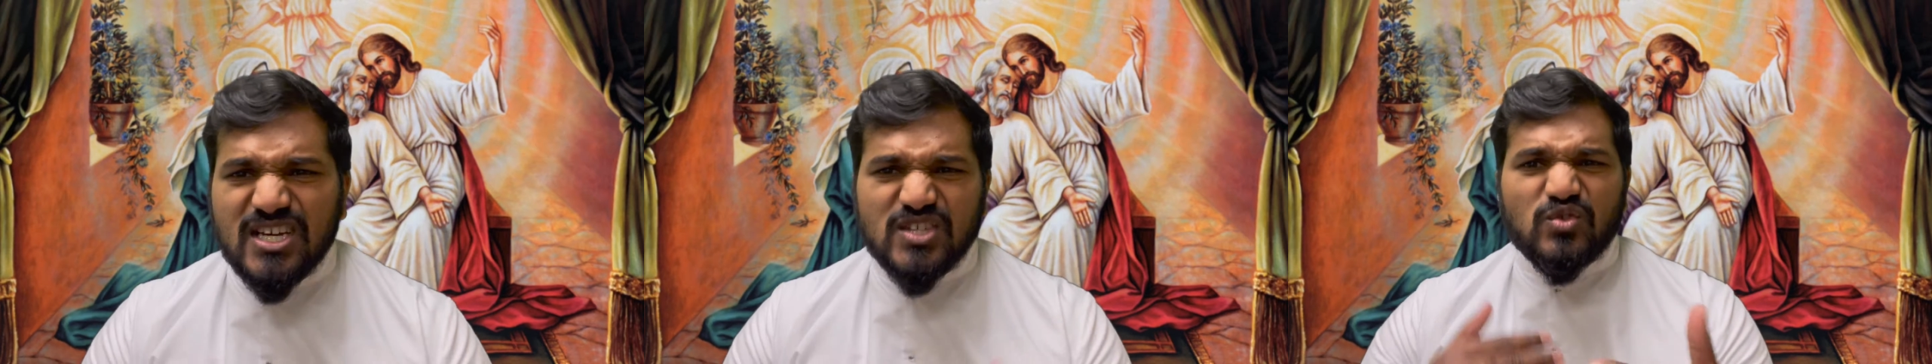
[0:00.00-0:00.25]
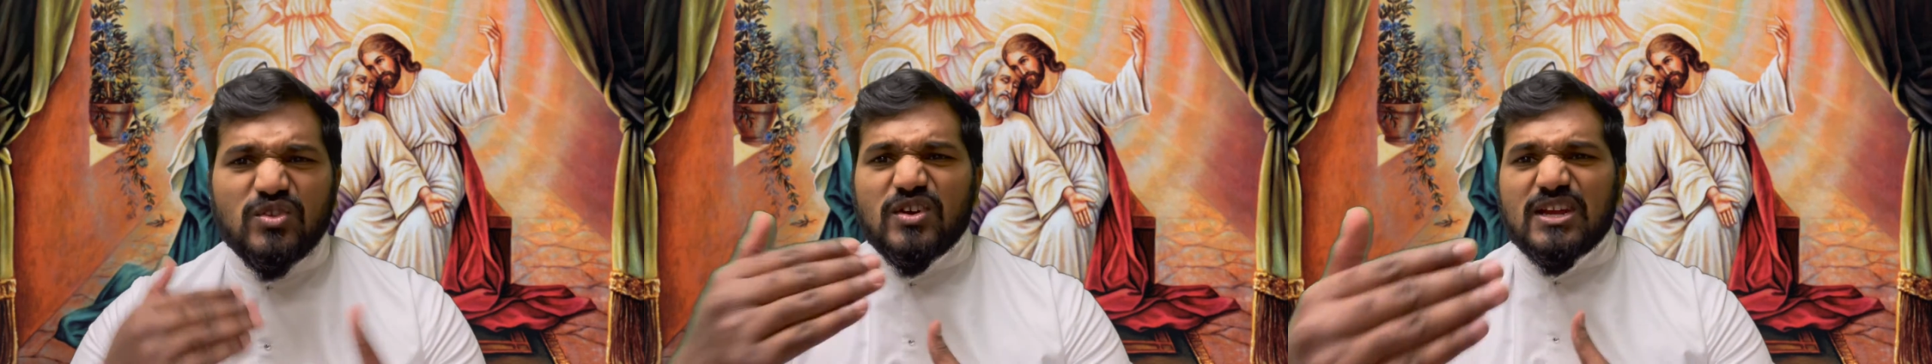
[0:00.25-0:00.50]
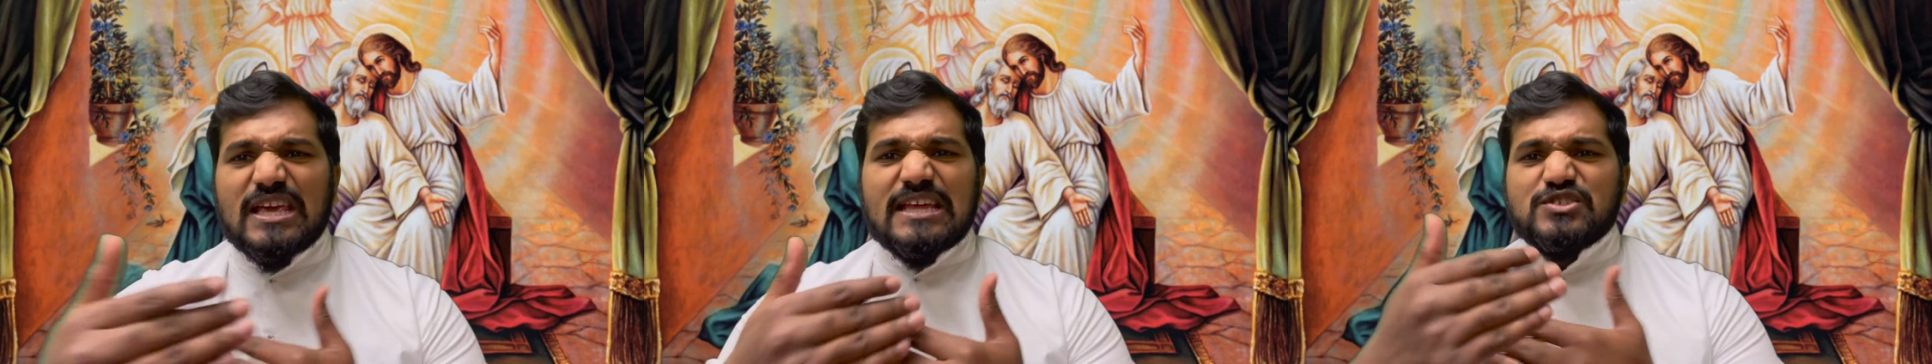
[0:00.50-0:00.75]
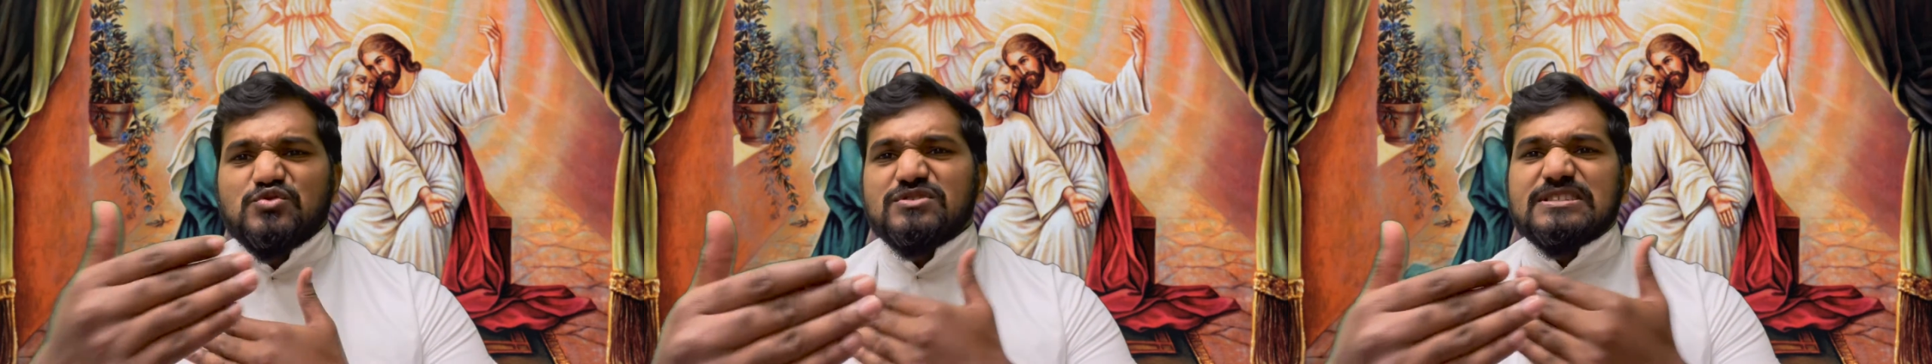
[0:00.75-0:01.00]
It's only going to
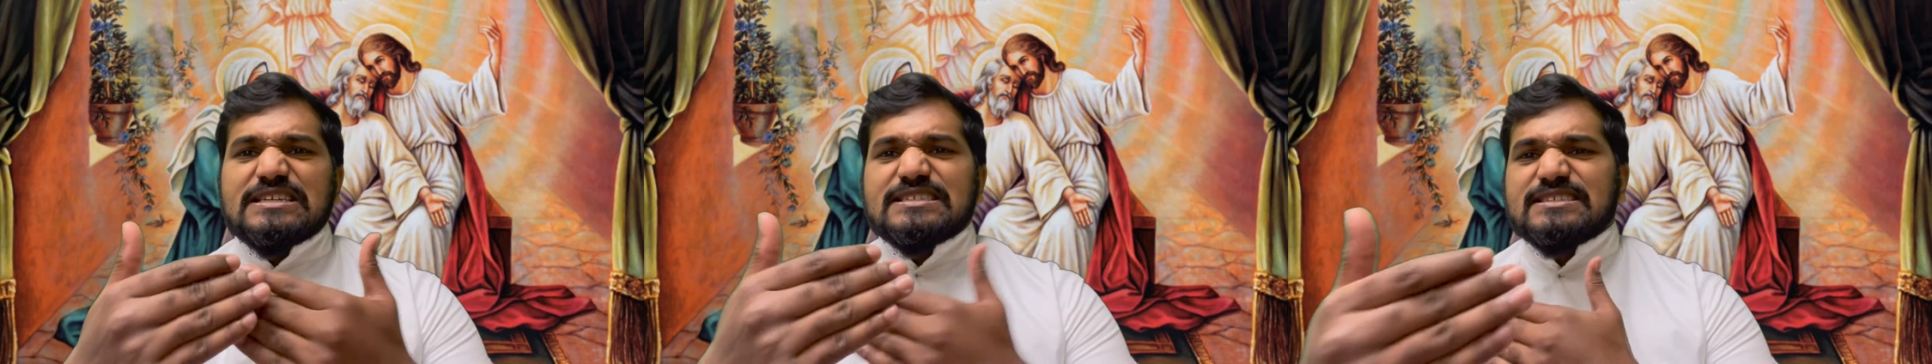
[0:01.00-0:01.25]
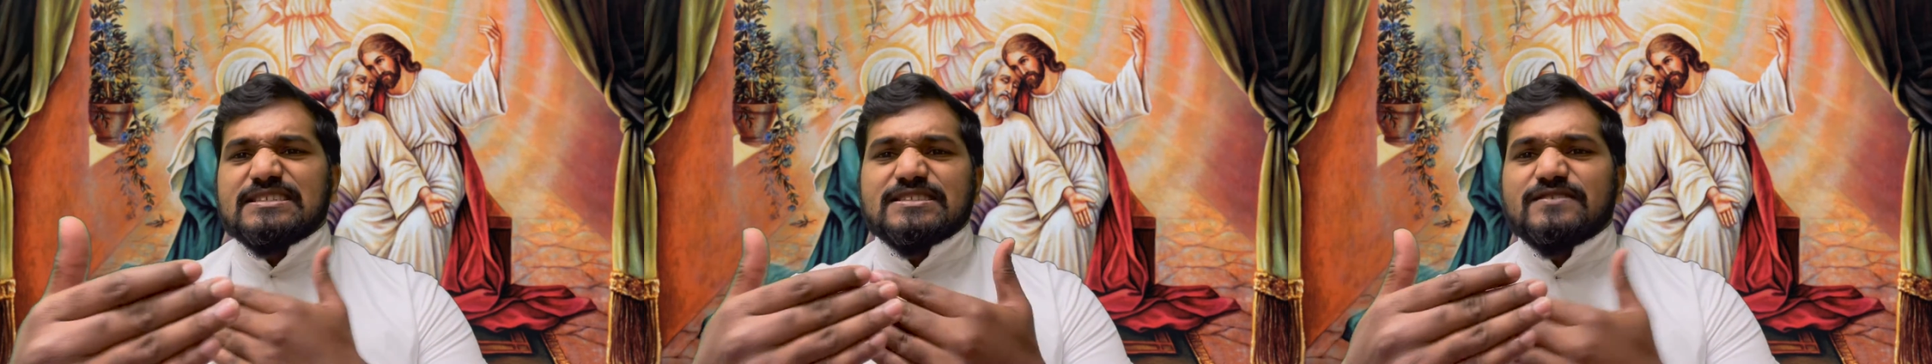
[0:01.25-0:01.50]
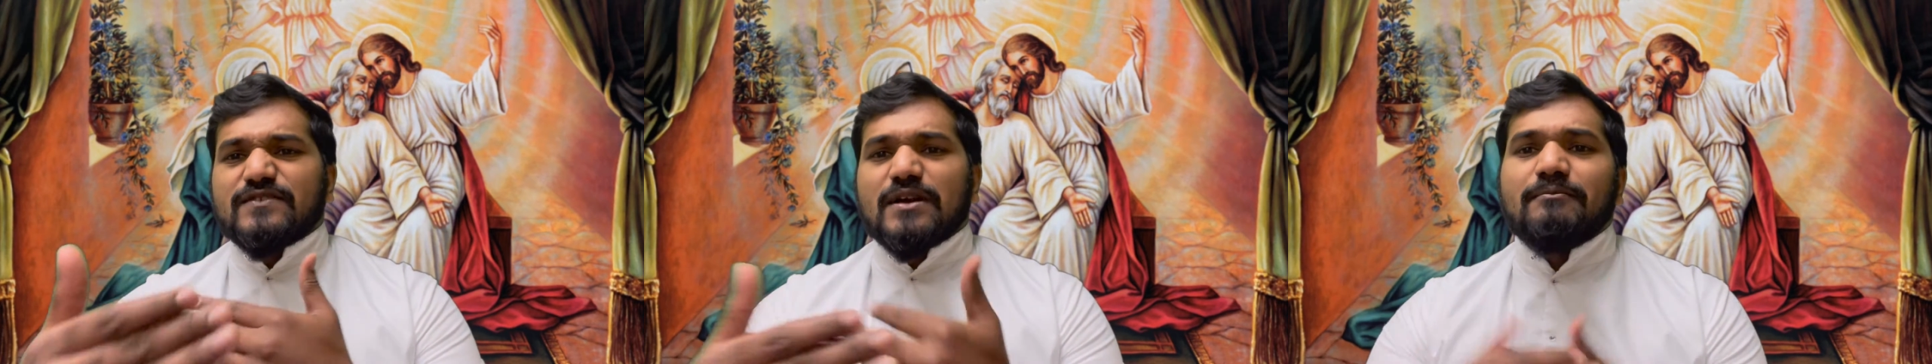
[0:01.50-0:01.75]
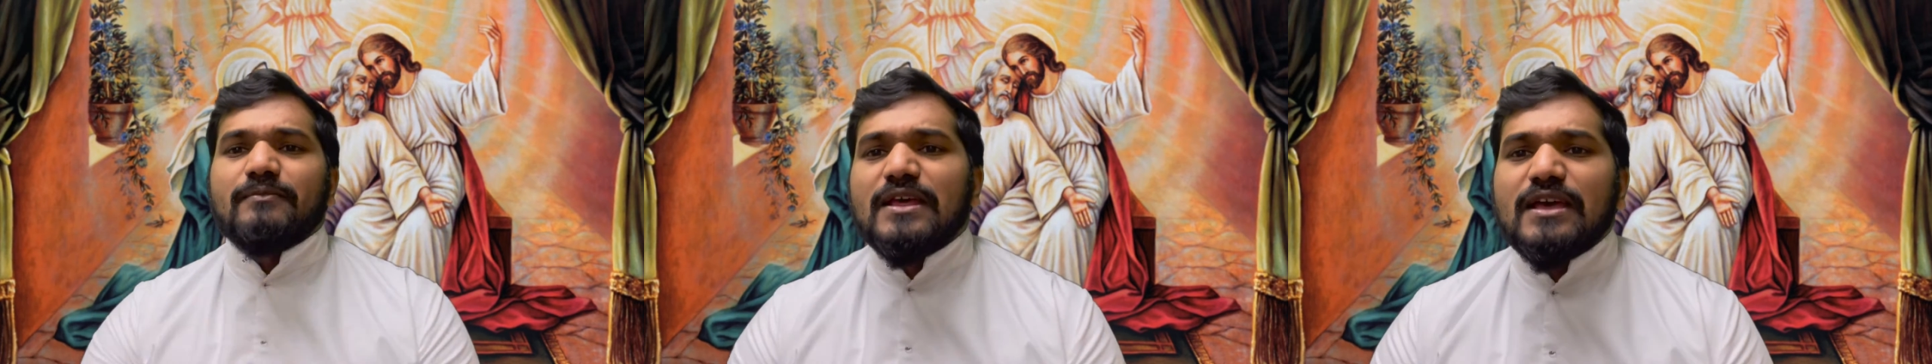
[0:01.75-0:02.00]
get you distance
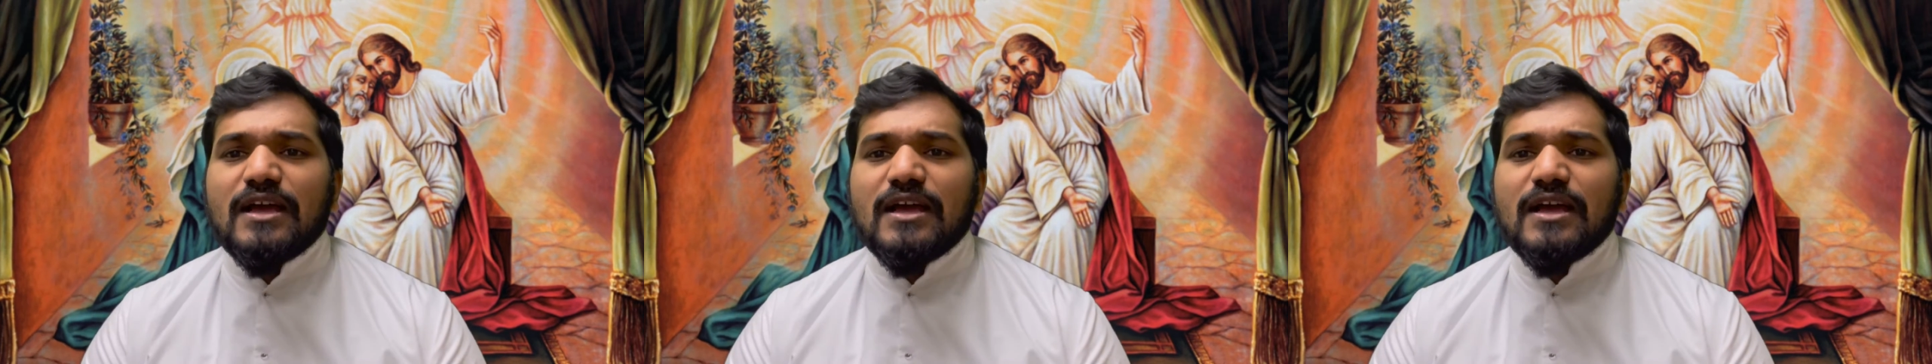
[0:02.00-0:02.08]
from